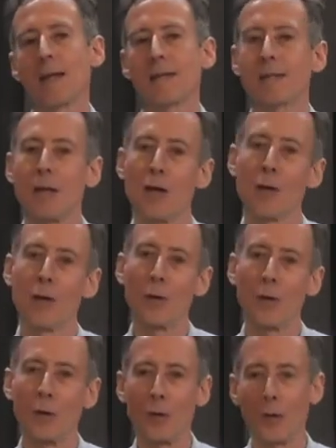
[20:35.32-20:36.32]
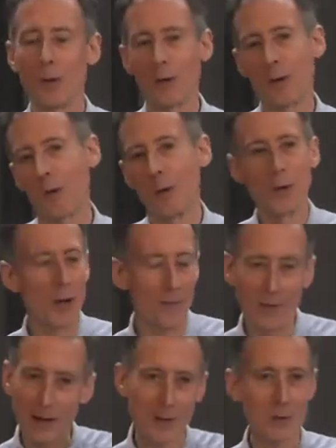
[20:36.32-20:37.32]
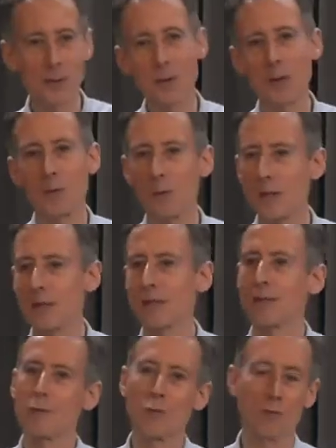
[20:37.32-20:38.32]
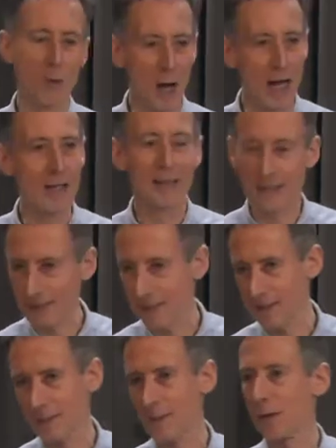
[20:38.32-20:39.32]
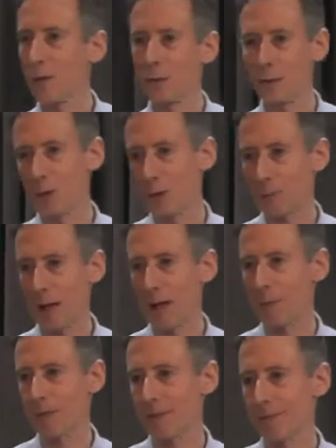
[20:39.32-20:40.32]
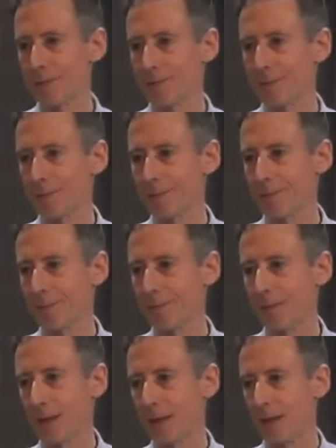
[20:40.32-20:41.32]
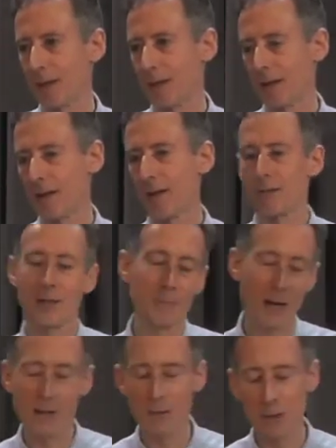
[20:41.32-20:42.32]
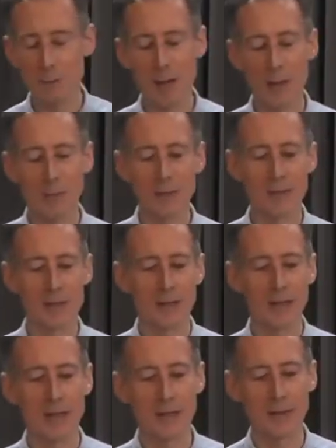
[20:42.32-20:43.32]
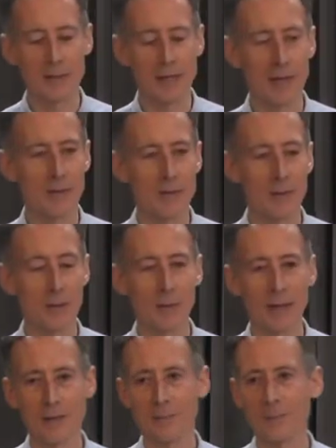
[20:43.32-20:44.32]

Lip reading: So all I felt I could do was write letters to local newspapers, to the main newspapers in the state of Victoria.